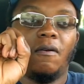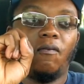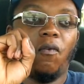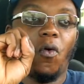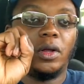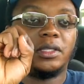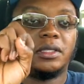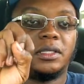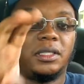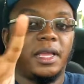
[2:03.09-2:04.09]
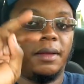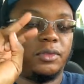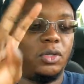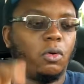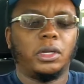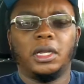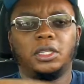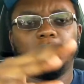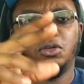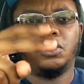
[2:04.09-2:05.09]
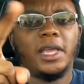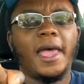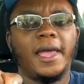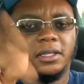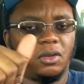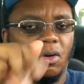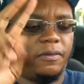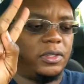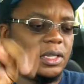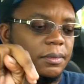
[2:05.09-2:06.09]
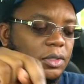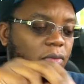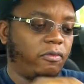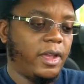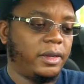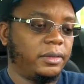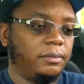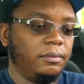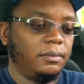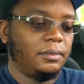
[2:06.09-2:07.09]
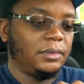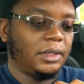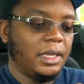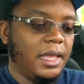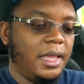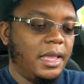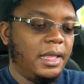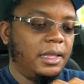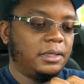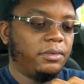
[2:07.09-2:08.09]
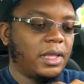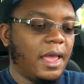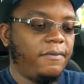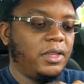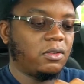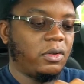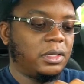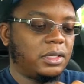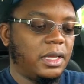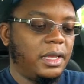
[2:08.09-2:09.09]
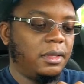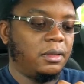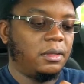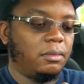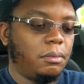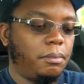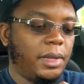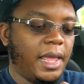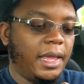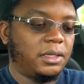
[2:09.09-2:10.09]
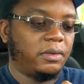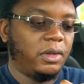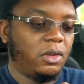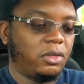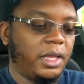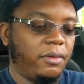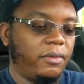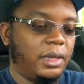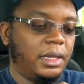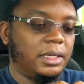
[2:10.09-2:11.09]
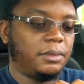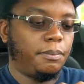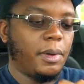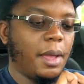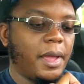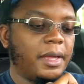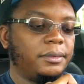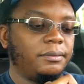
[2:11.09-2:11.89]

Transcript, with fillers: for step two, or the other two tasks are for step two, rather. And let's see what the IVs are on this thing. Blast! So we're going to get rid of this. Bye bye.